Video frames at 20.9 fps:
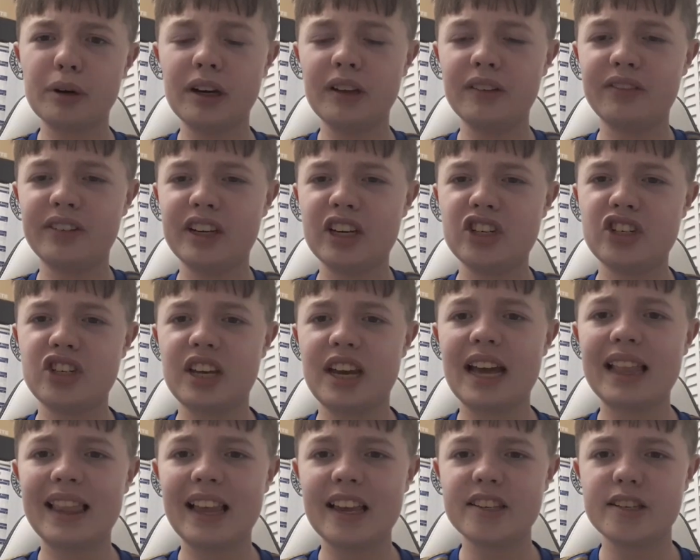brilliant finish to
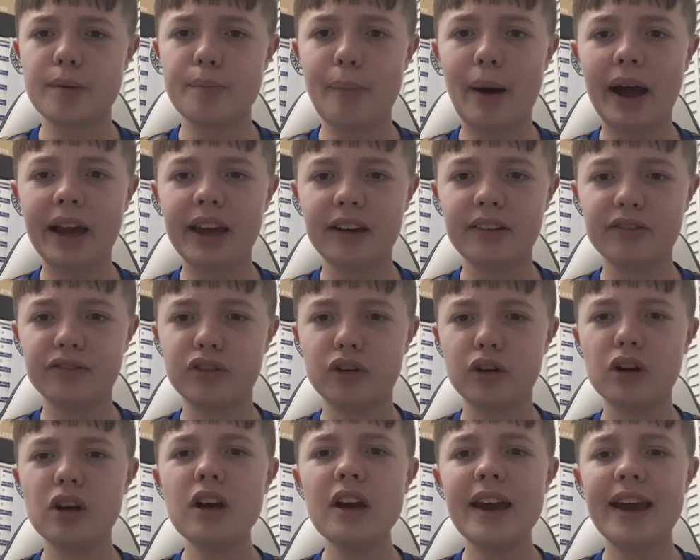get Leicester back in
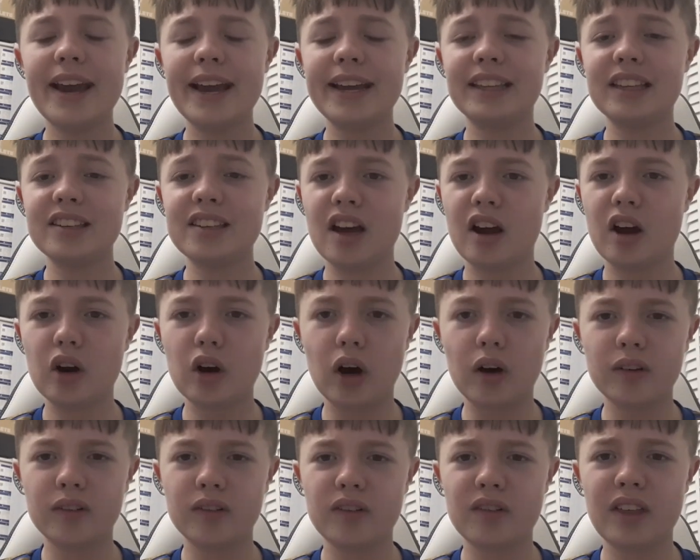front in the second
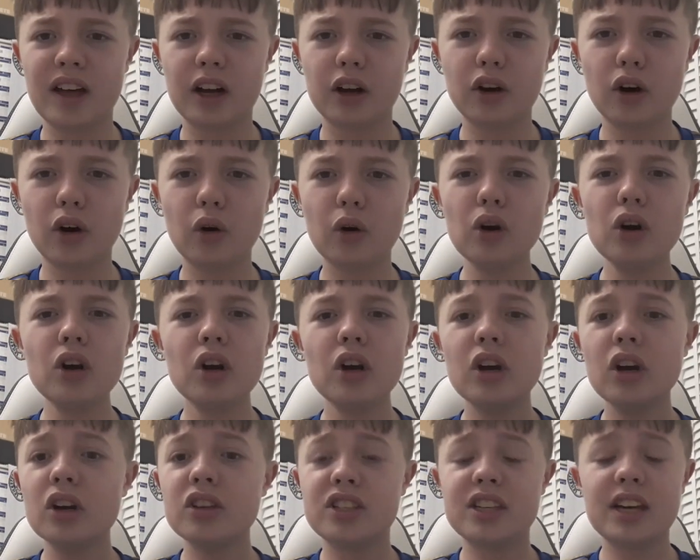half with that goal.
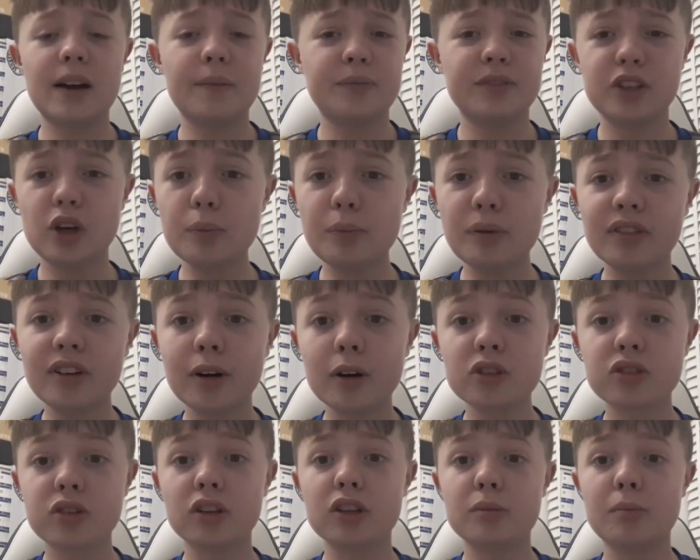So yeah, good
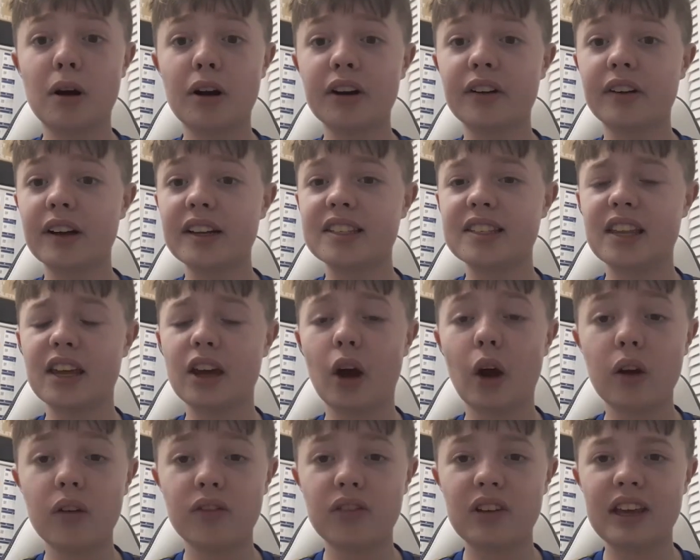performance from DEMARI Gray today.
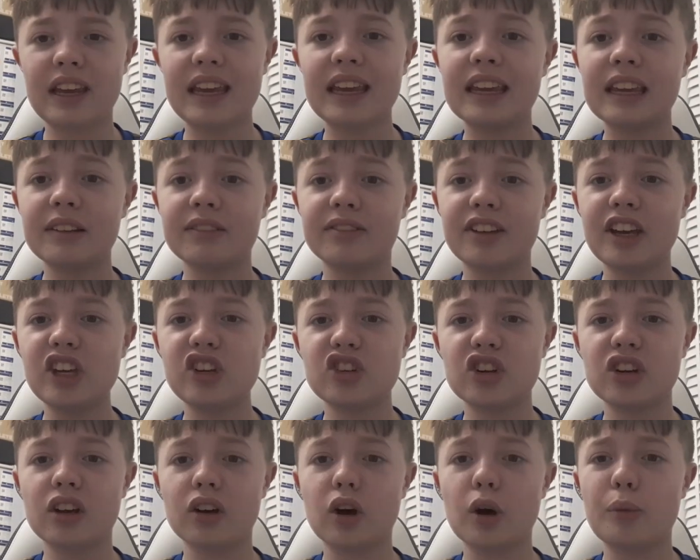Hopefully he can
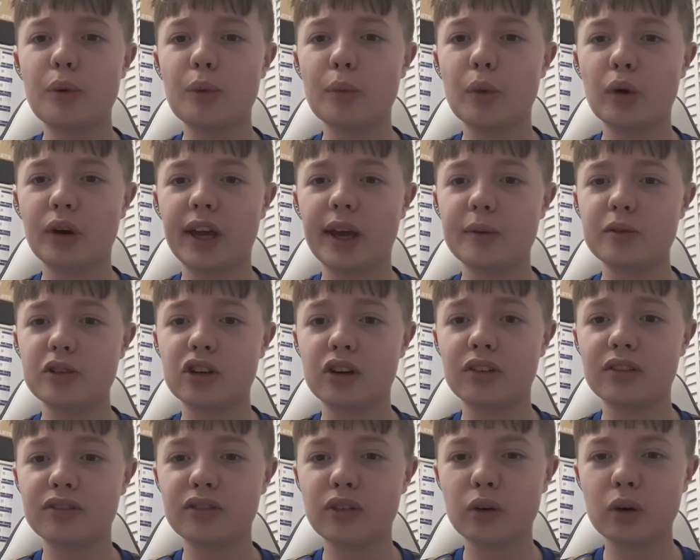feature in a couple more games
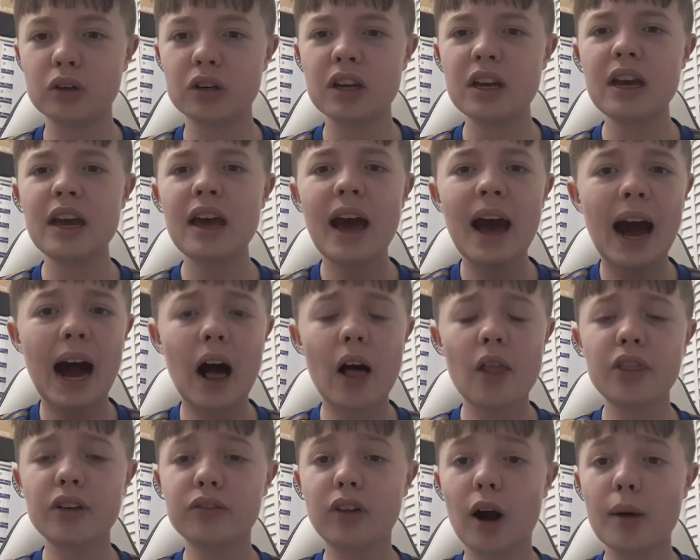going forward.
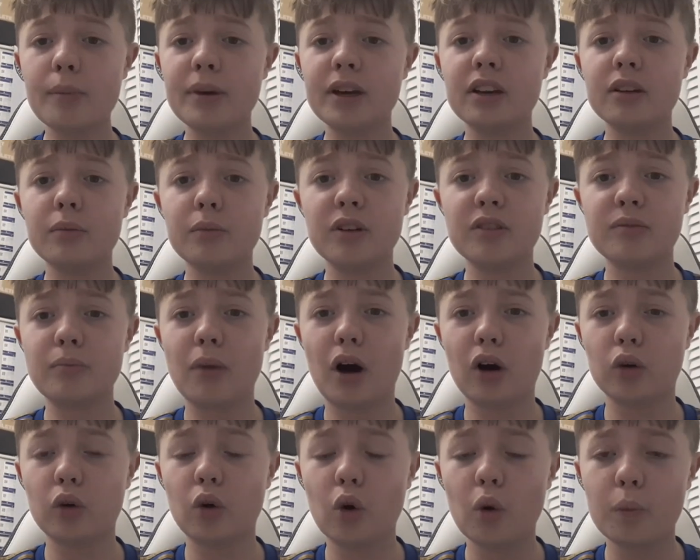And the right mid with
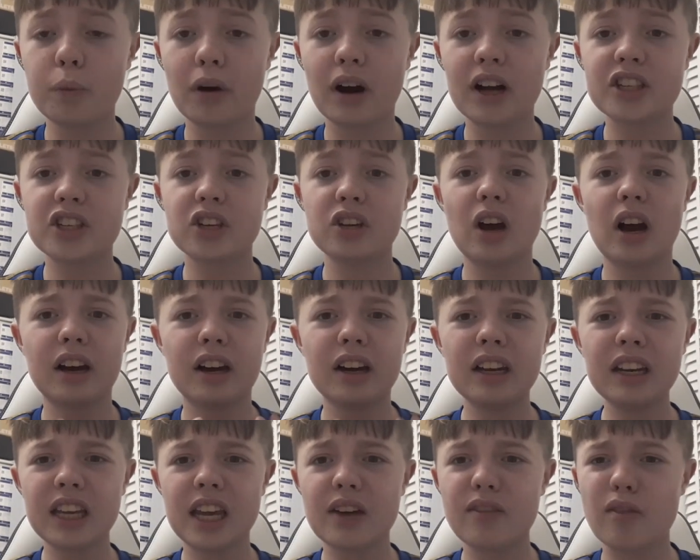Mark Albrighton, I'm
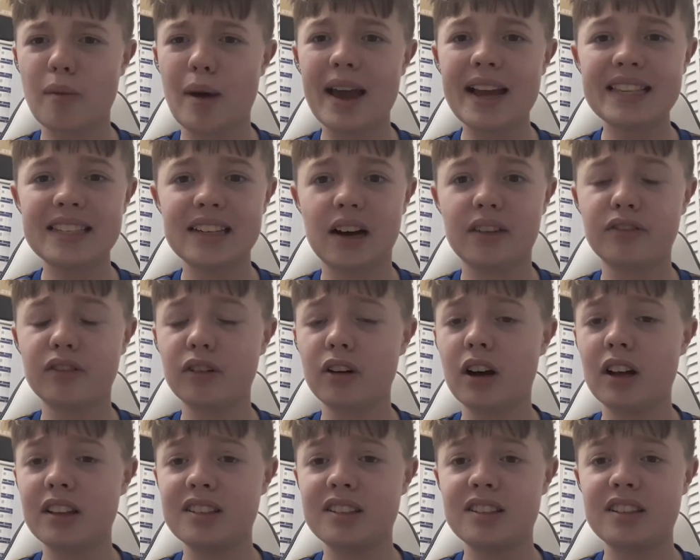going to give him an 8 out
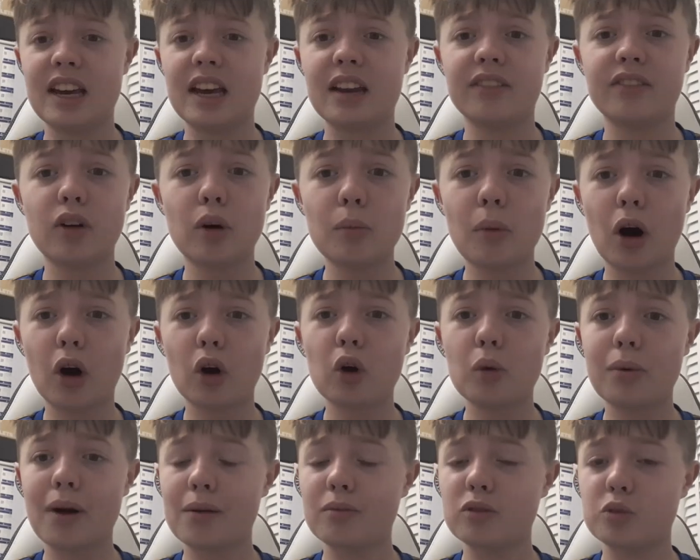of 10. I thought Mark
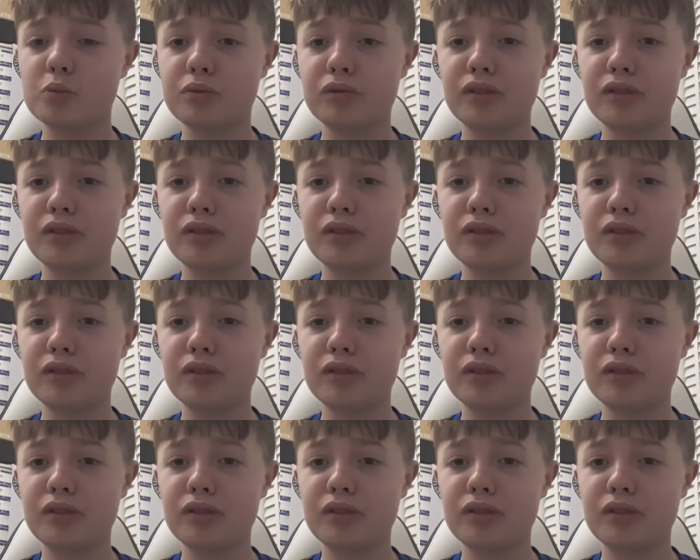Albrighton was